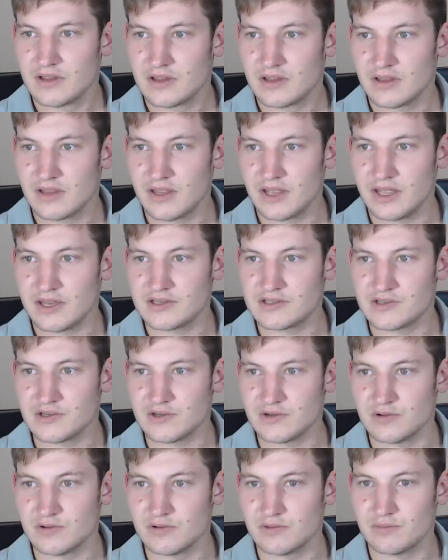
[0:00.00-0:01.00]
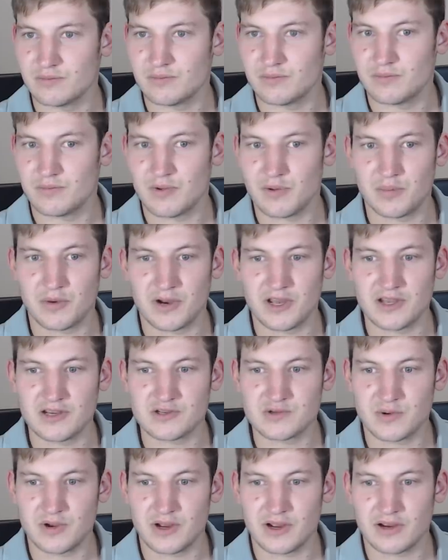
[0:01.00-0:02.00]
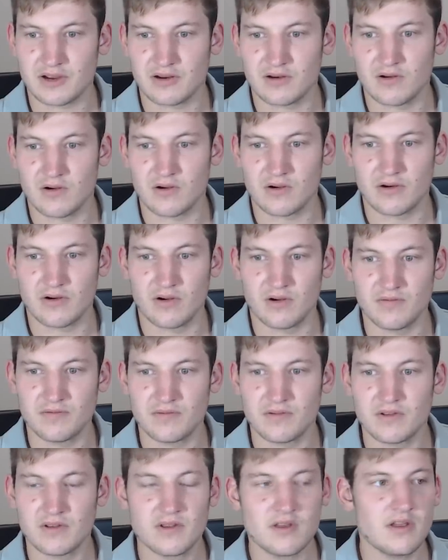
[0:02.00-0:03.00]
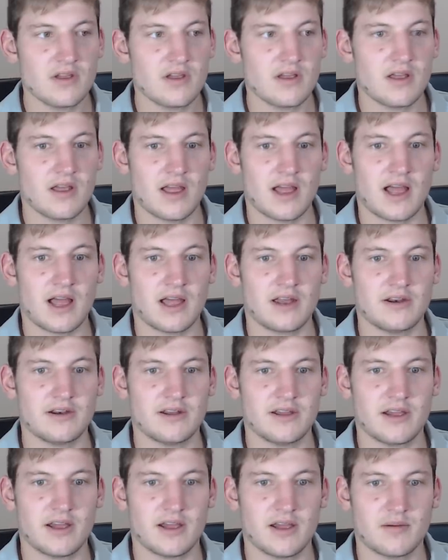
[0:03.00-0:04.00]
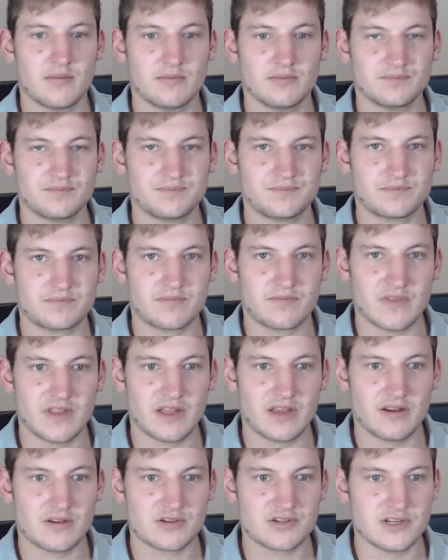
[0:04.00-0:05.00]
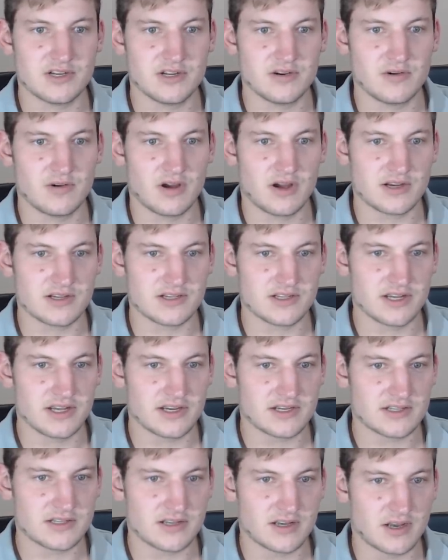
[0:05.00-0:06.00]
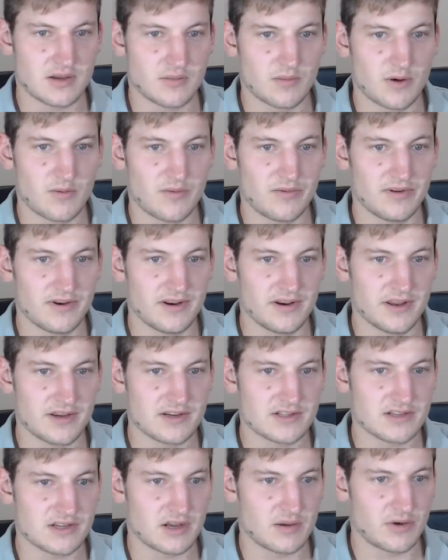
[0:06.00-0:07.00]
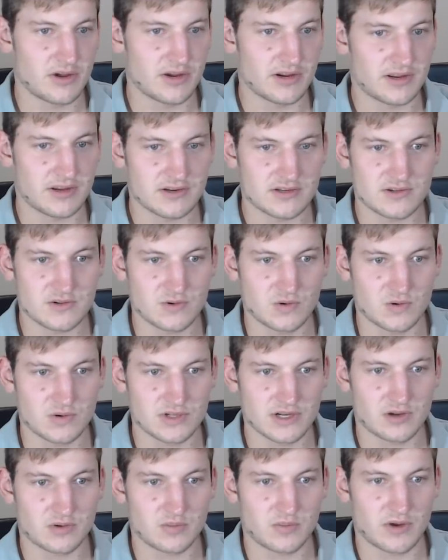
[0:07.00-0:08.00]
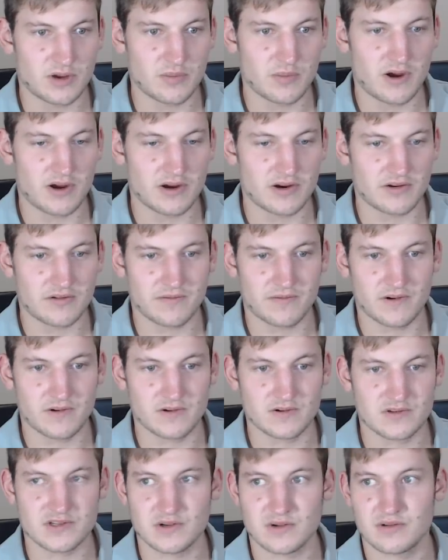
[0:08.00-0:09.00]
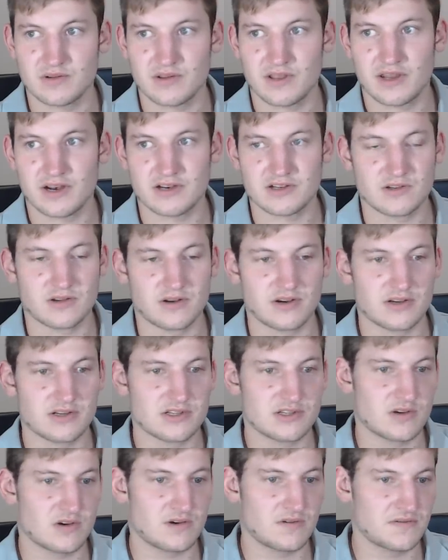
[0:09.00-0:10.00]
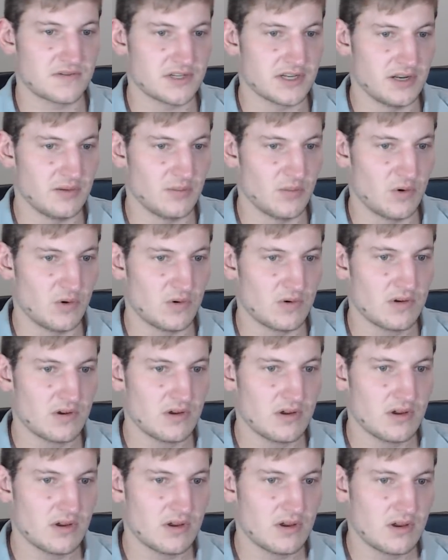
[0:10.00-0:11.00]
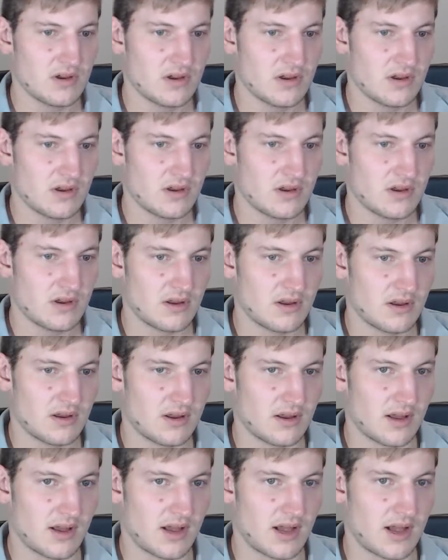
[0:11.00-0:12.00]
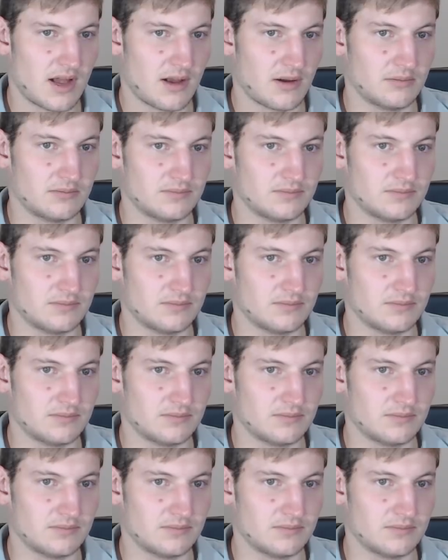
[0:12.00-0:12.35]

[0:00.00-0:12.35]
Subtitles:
get to a place where I can log it off, and then I'll see you guys next time. Hopefully next time I can sort out my microphone so that it's not as soft anymore. But